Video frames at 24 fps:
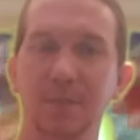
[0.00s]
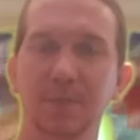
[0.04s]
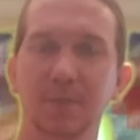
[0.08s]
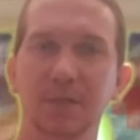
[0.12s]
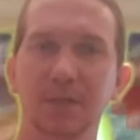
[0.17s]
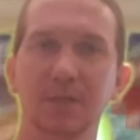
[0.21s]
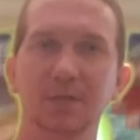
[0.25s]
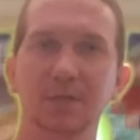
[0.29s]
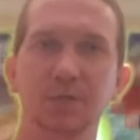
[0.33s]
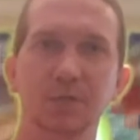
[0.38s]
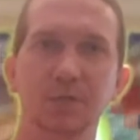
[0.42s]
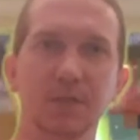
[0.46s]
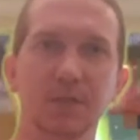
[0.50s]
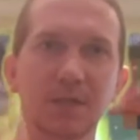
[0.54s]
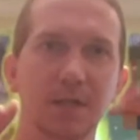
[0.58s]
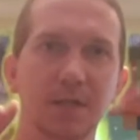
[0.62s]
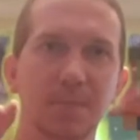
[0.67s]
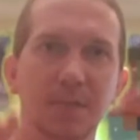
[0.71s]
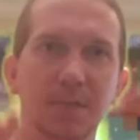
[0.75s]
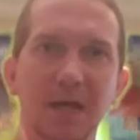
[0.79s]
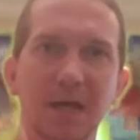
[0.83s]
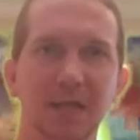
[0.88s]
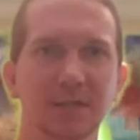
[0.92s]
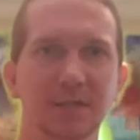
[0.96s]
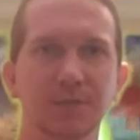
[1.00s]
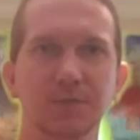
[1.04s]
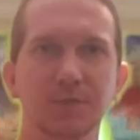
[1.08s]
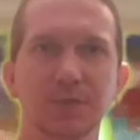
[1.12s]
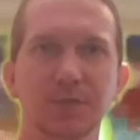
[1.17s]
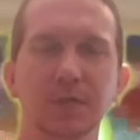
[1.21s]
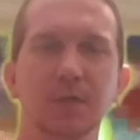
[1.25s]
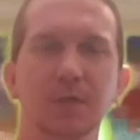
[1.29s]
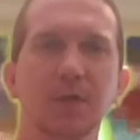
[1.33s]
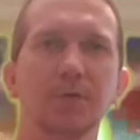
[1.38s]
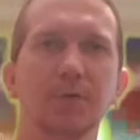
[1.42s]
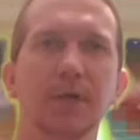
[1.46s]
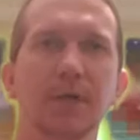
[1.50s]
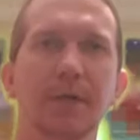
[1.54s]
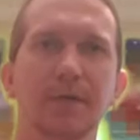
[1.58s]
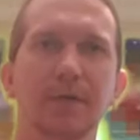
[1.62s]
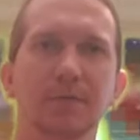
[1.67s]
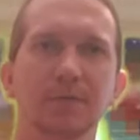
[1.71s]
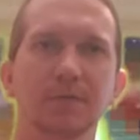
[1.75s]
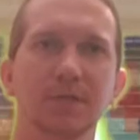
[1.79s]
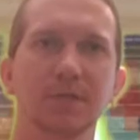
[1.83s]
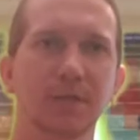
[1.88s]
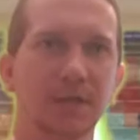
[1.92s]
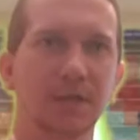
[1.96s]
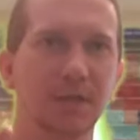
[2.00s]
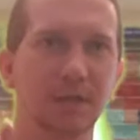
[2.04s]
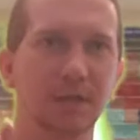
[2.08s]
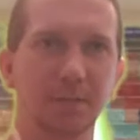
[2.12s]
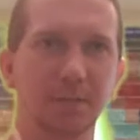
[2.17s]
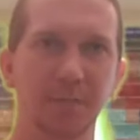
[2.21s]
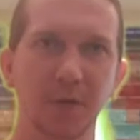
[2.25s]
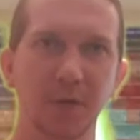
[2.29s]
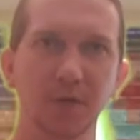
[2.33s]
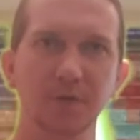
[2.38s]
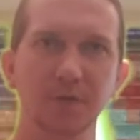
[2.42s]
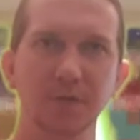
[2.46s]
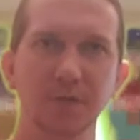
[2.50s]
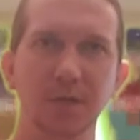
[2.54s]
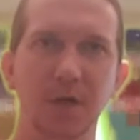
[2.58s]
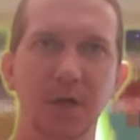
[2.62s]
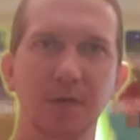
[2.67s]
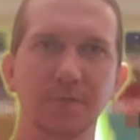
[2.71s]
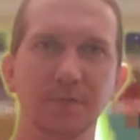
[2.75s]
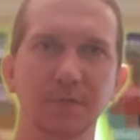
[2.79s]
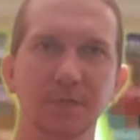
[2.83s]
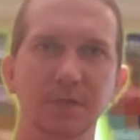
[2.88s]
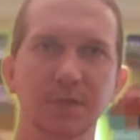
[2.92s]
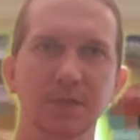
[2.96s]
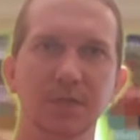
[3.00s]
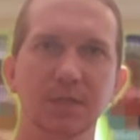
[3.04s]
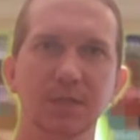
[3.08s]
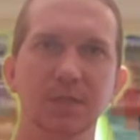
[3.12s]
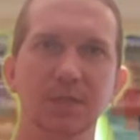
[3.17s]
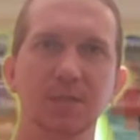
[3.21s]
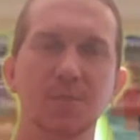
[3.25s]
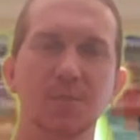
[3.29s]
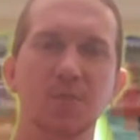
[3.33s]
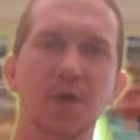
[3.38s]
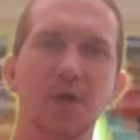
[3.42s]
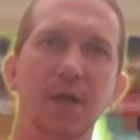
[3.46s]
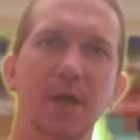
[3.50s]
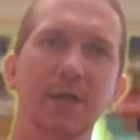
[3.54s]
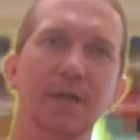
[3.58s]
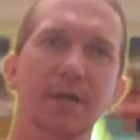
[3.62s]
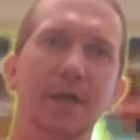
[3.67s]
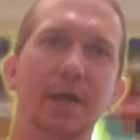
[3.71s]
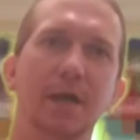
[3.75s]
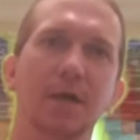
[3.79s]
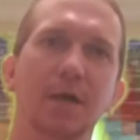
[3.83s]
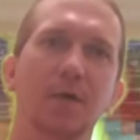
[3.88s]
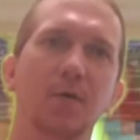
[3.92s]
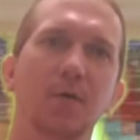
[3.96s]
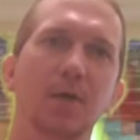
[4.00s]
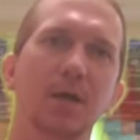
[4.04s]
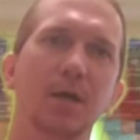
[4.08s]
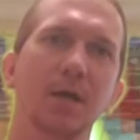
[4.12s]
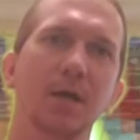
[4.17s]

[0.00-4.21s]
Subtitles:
because we're seeing massive slowdowns in the post office system right now.